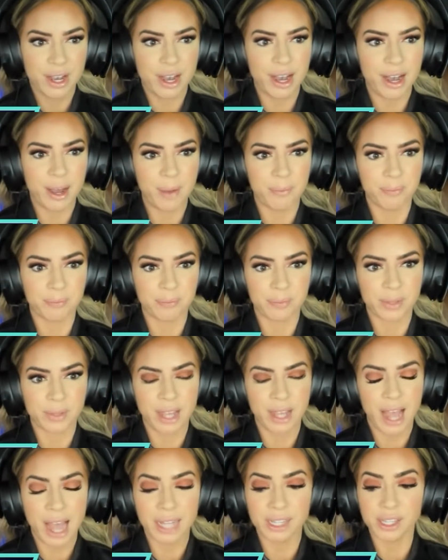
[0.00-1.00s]

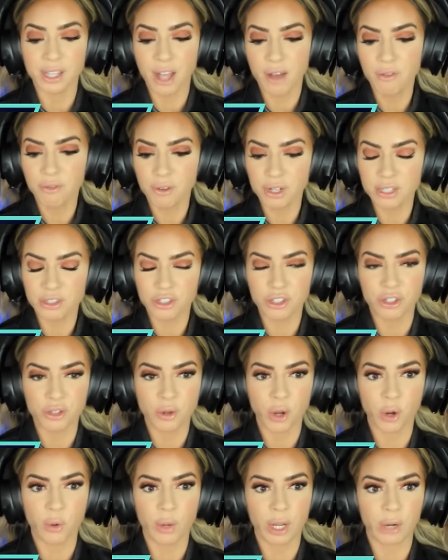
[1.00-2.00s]
I'd love for us to do
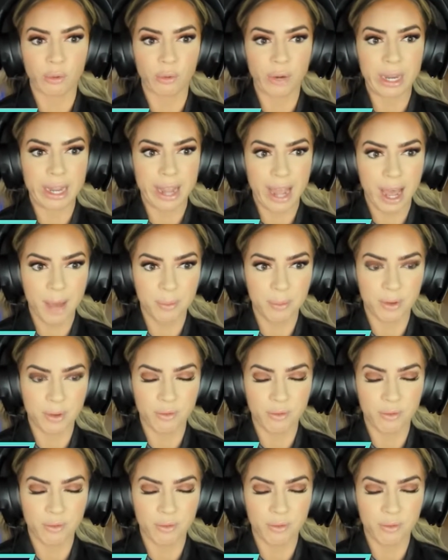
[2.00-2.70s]
a quick recap